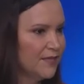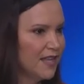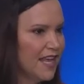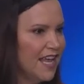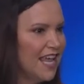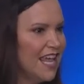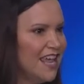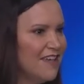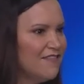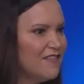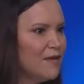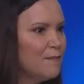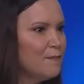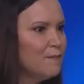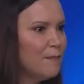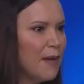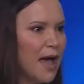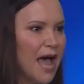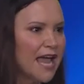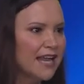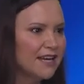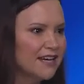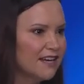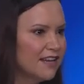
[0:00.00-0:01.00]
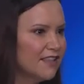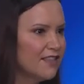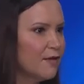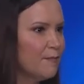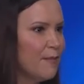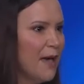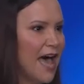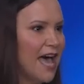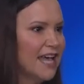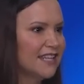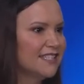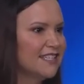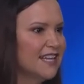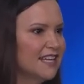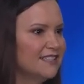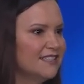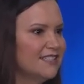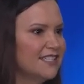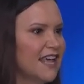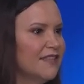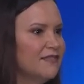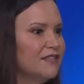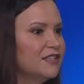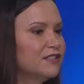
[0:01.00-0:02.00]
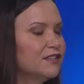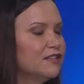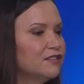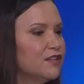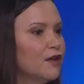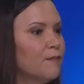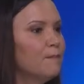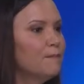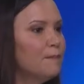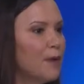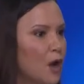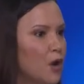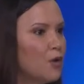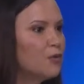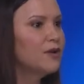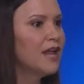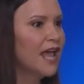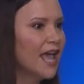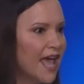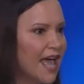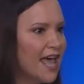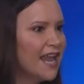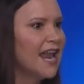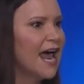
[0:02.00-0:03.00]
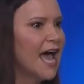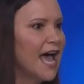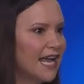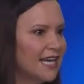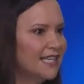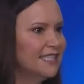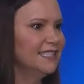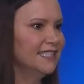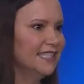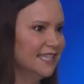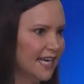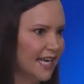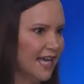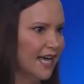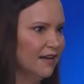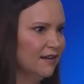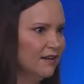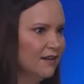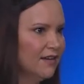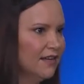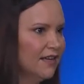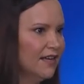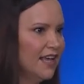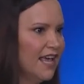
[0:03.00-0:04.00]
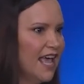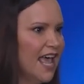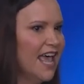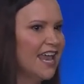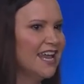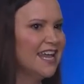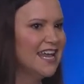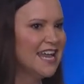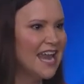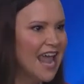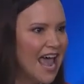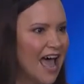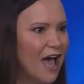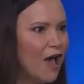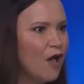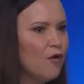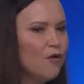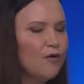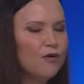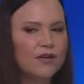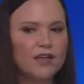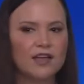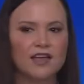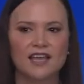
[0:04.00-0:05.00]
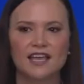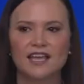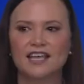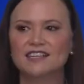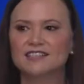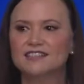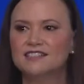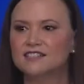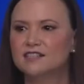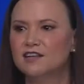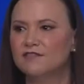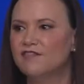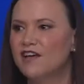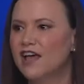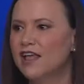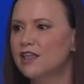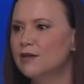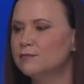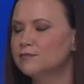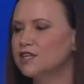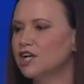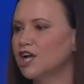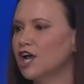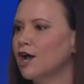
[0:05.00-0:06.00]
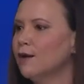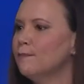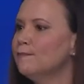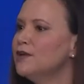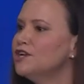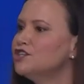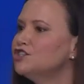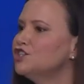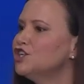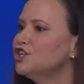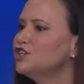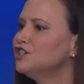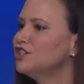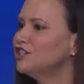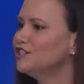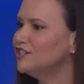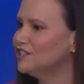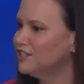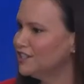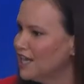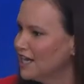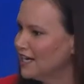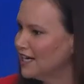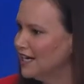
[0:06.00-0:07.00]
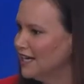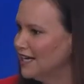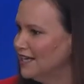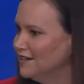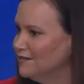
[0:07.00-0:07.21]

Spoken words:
Even Biden in the past has said this is a bonehead idea, and now he's developed a commission to study it.